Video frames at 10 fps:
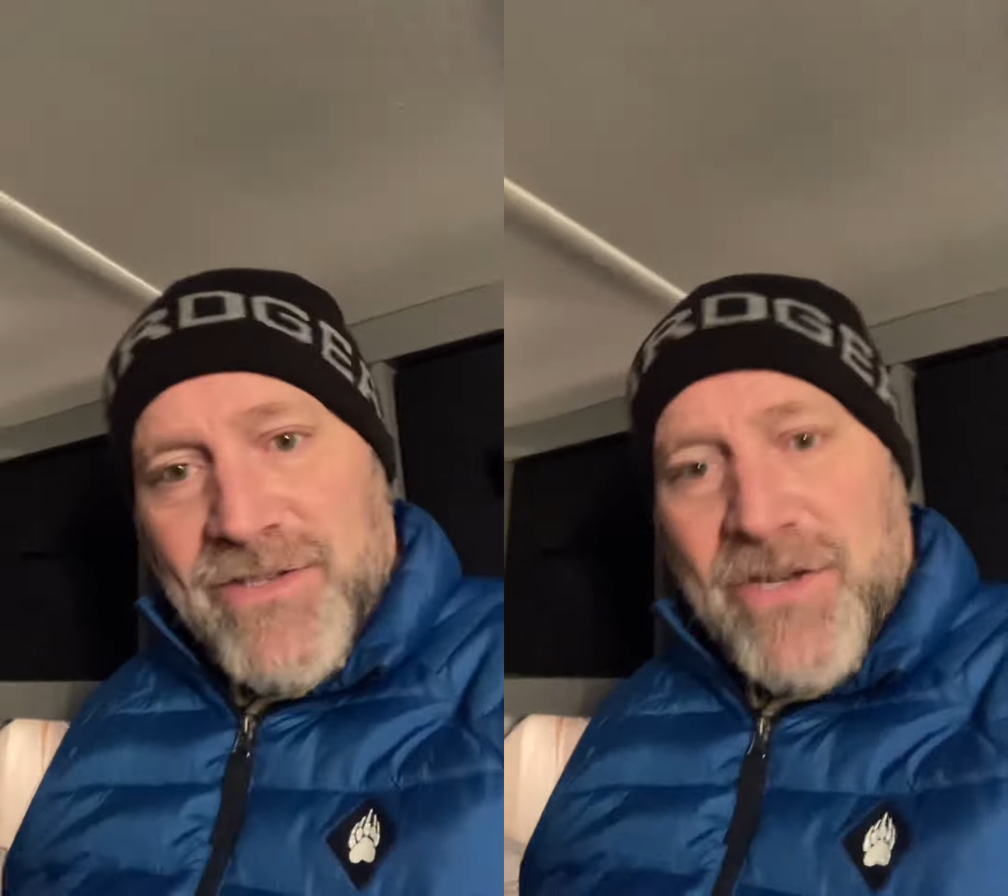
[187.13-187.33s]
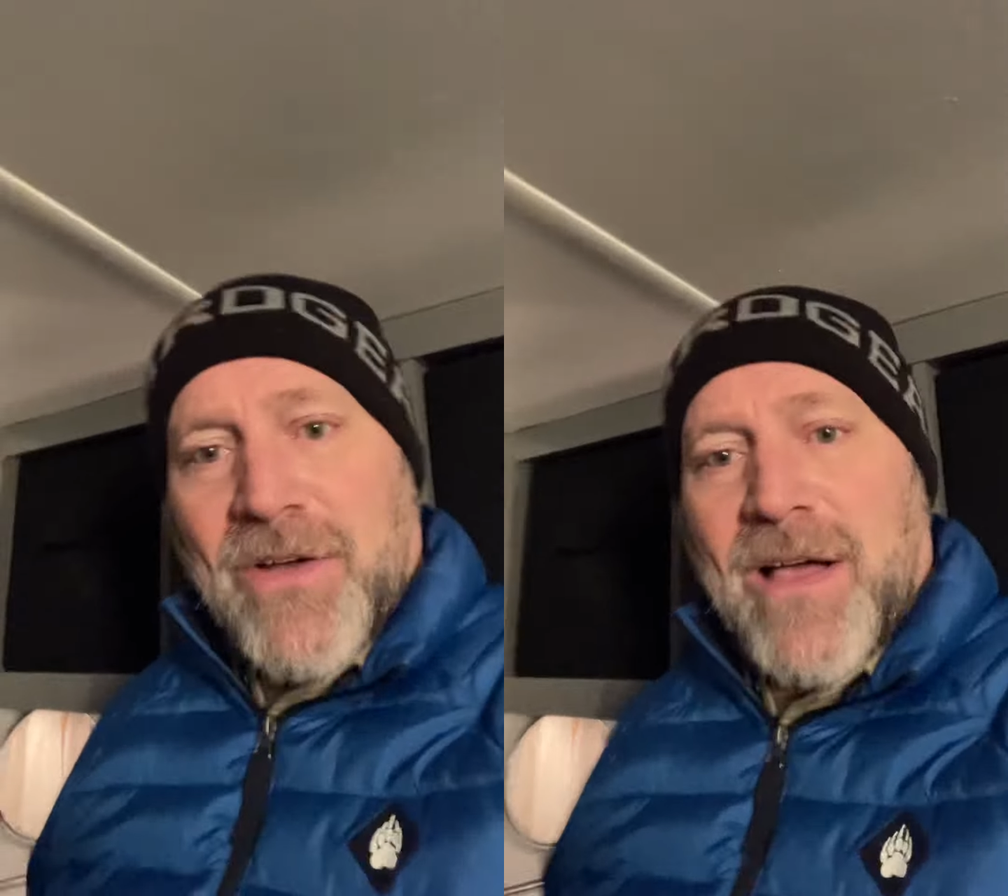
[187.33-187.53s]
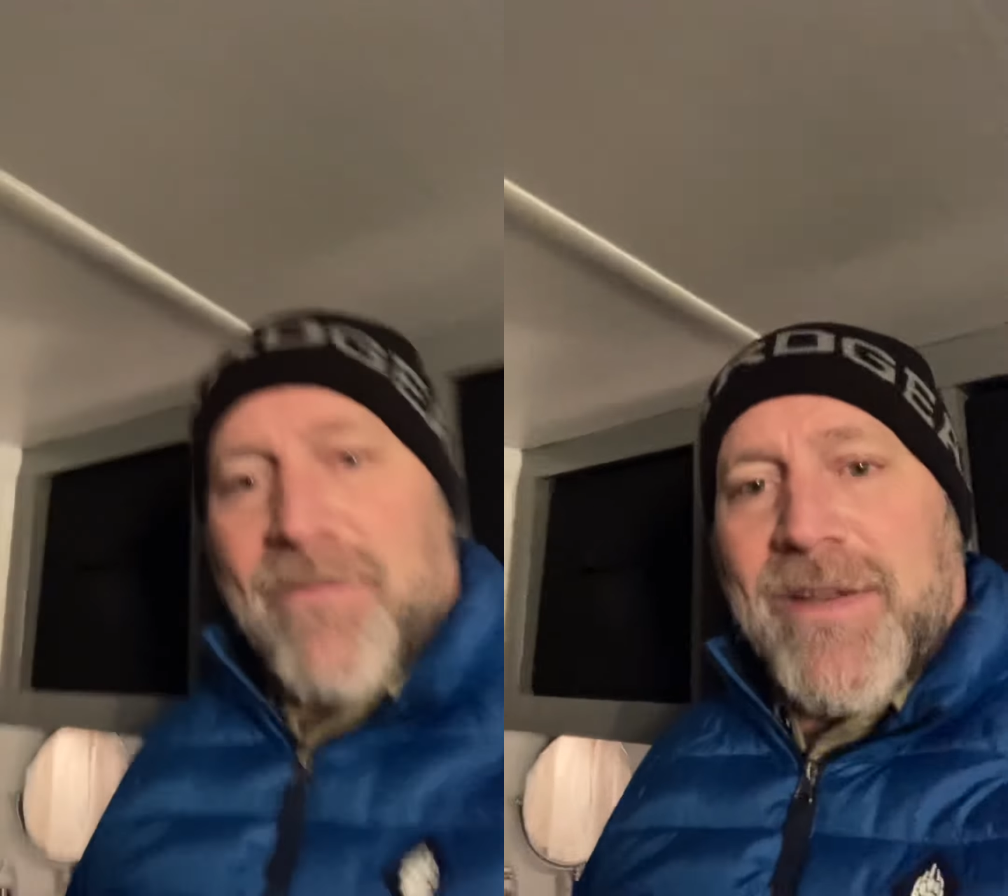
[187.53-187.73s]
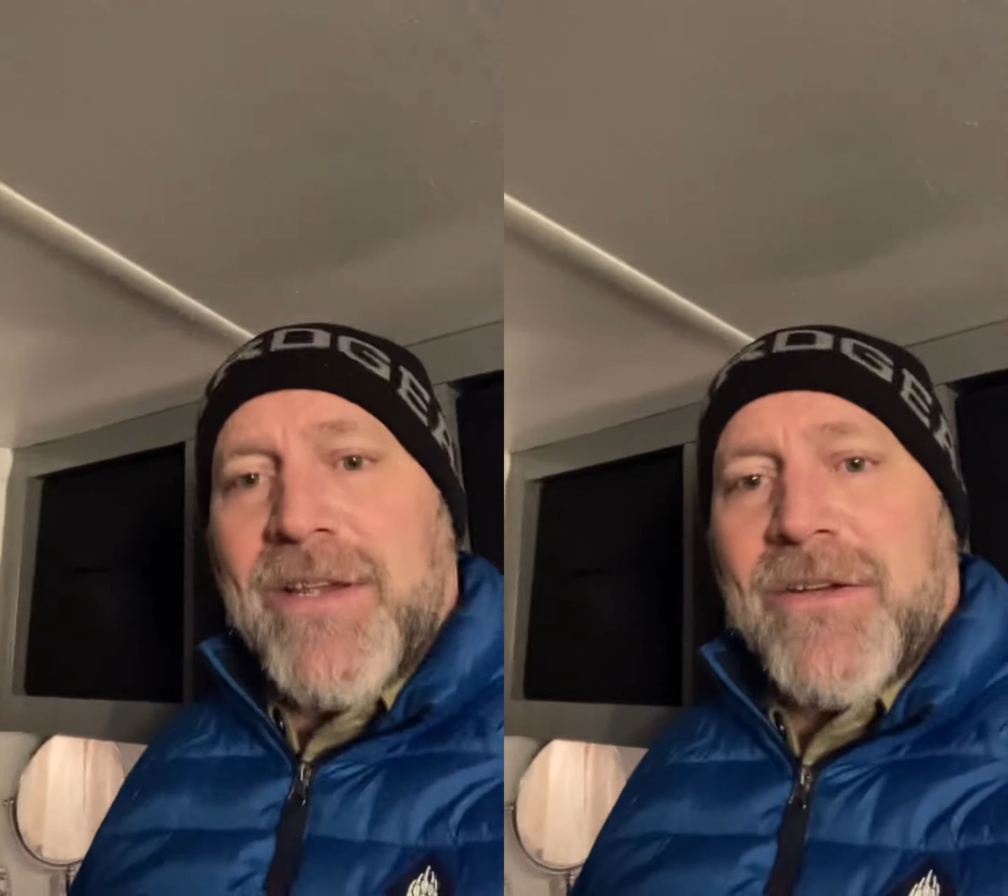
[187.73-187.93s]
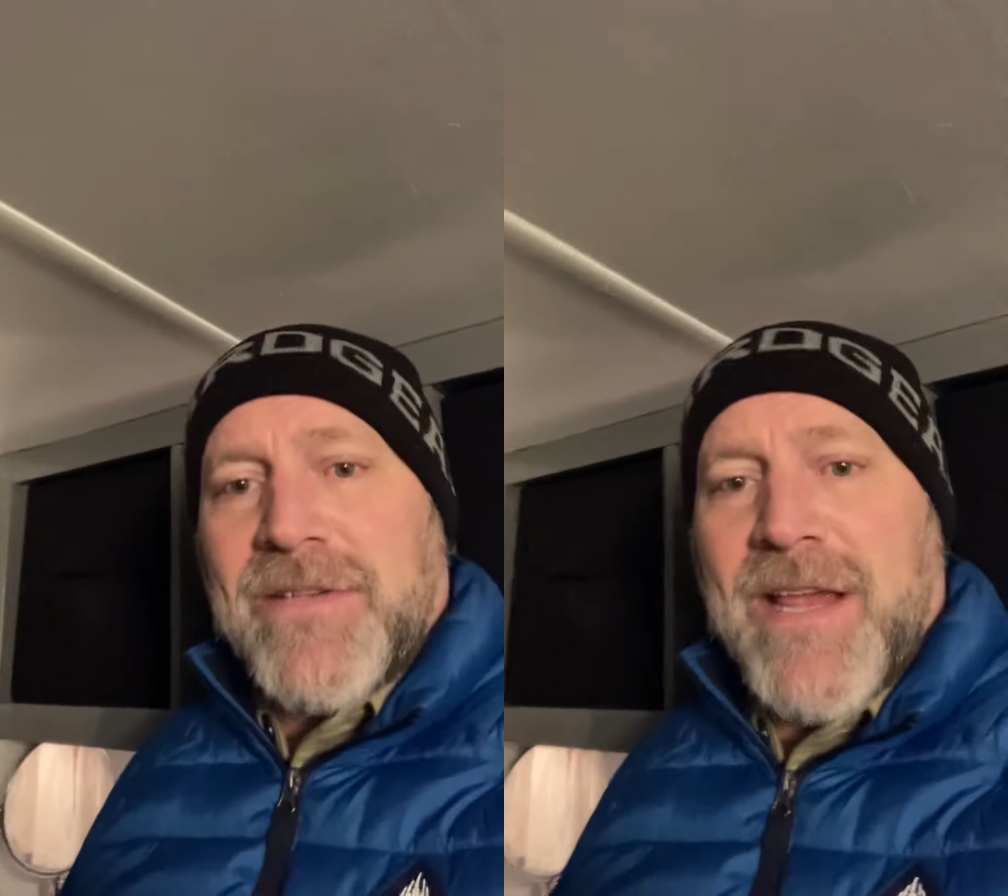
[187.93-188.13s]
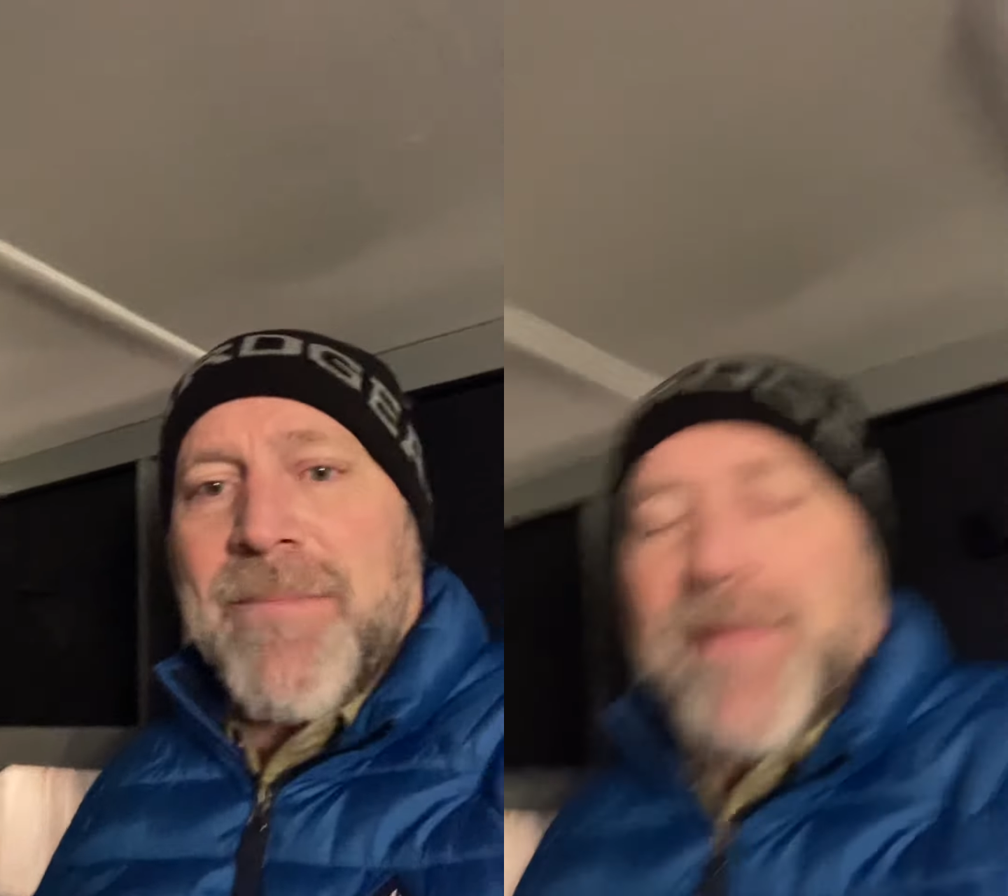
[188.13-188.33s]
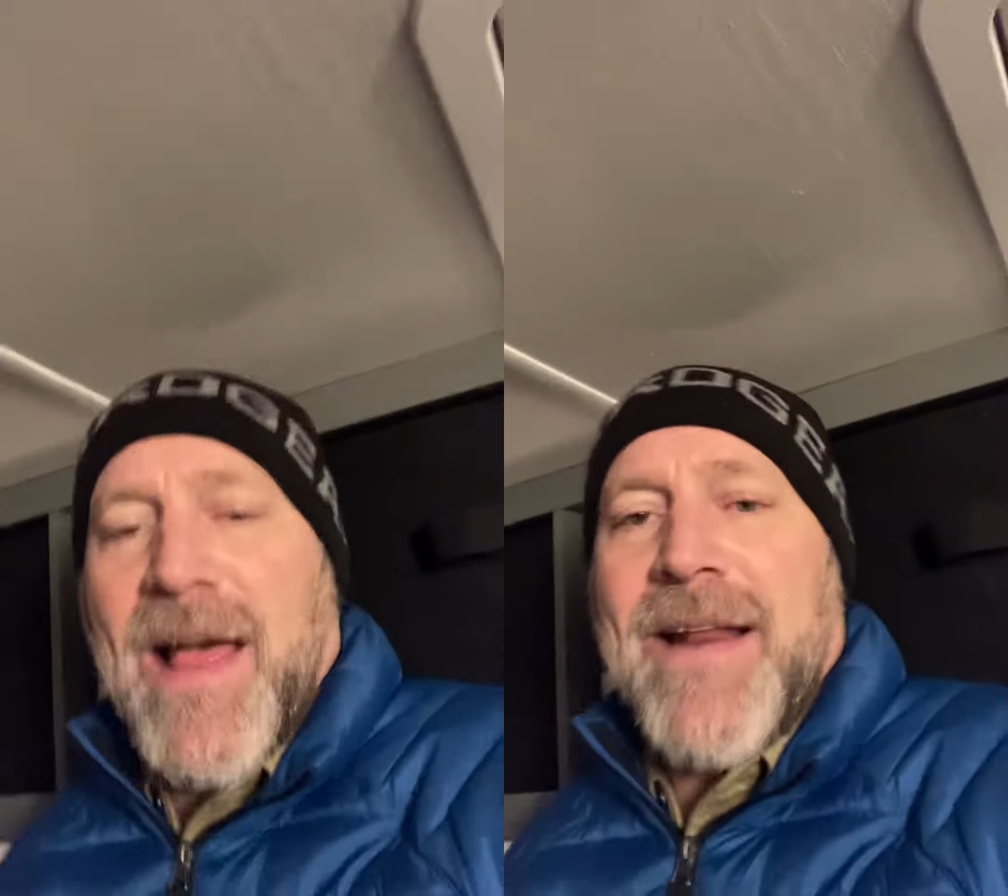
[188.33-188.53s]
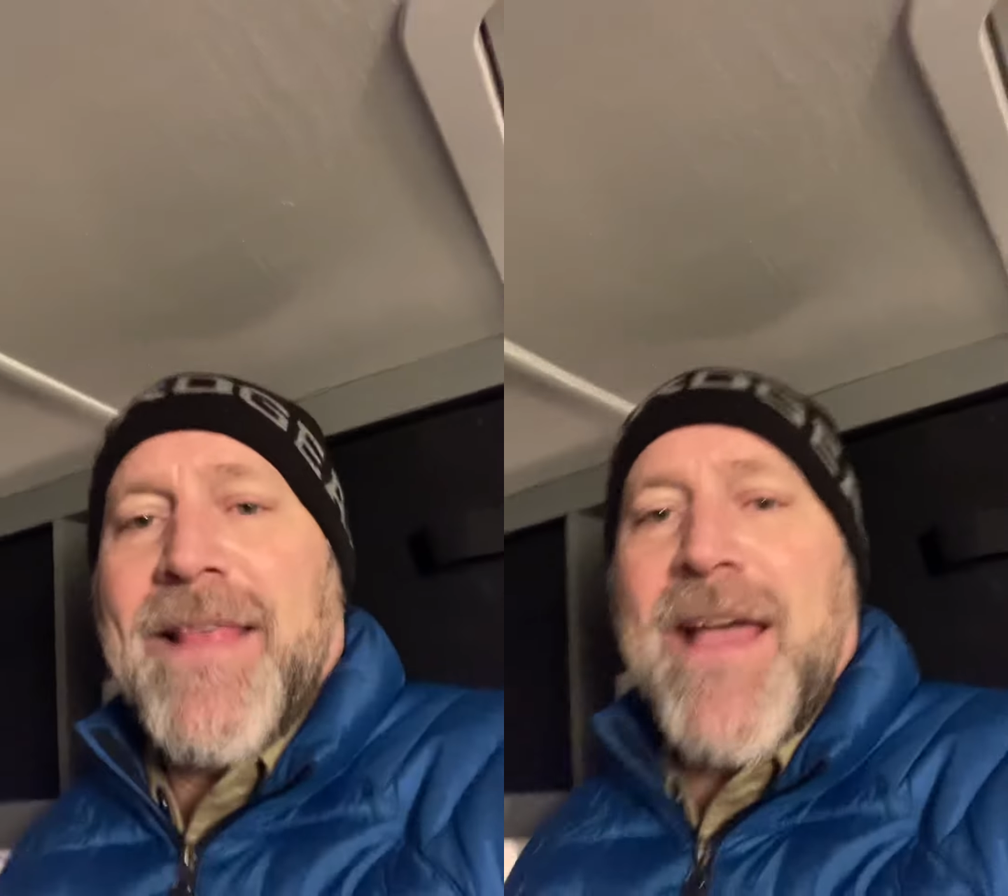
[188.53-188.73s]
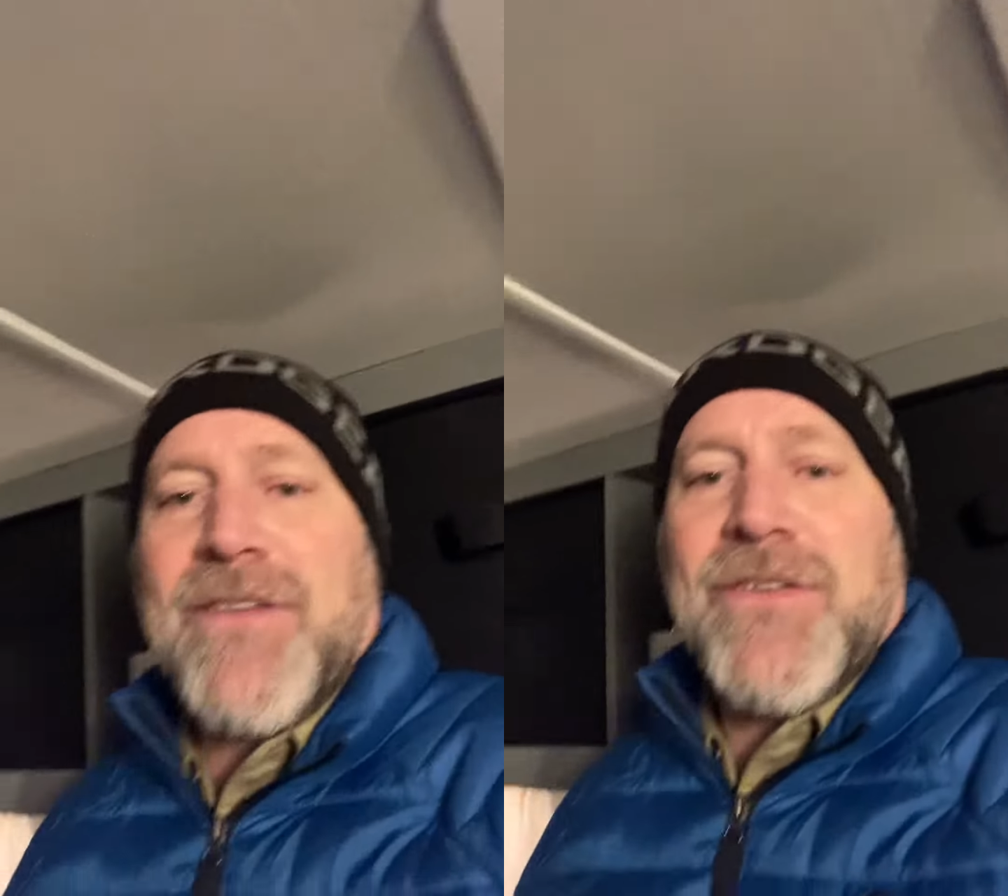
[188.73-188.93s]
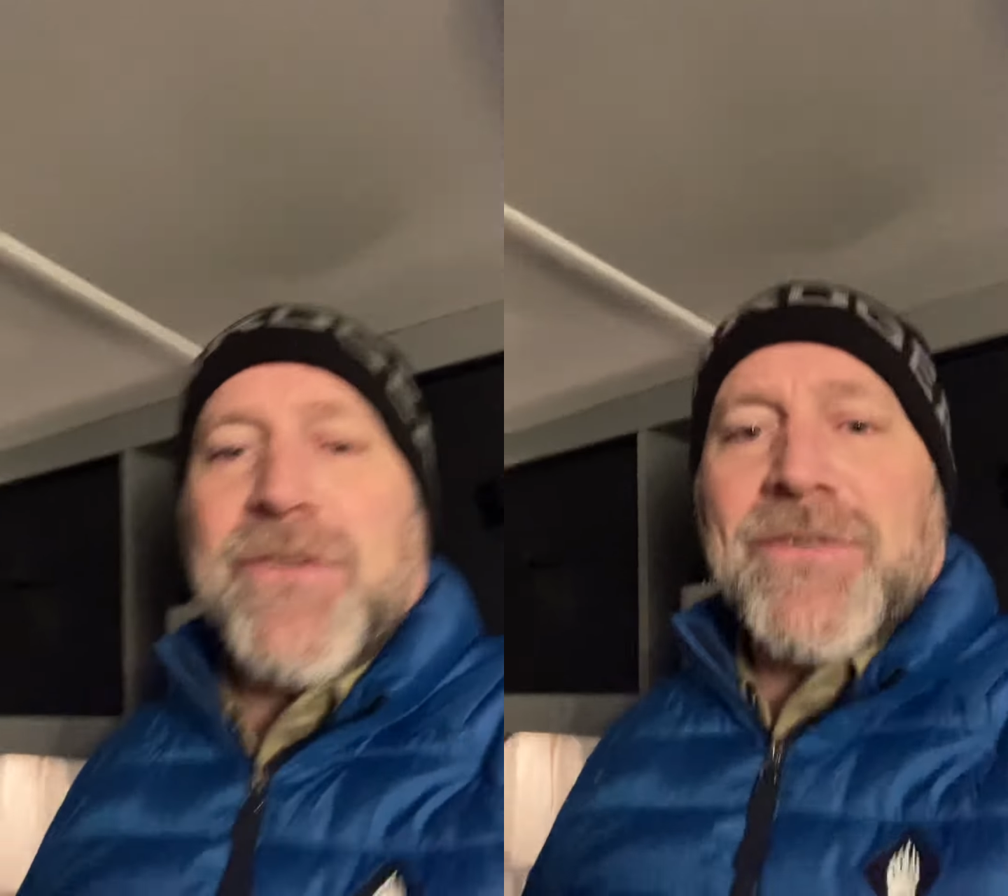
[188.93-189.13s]
So I'll videotape a lot of
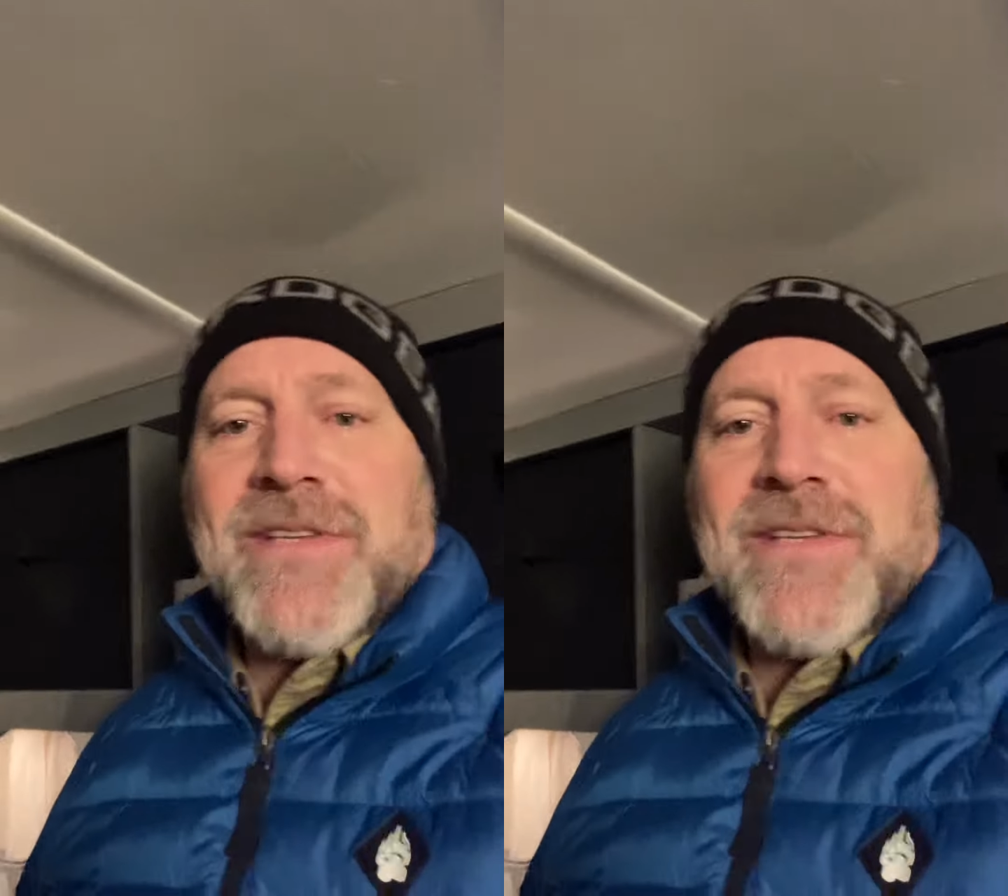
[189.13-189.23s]
that too.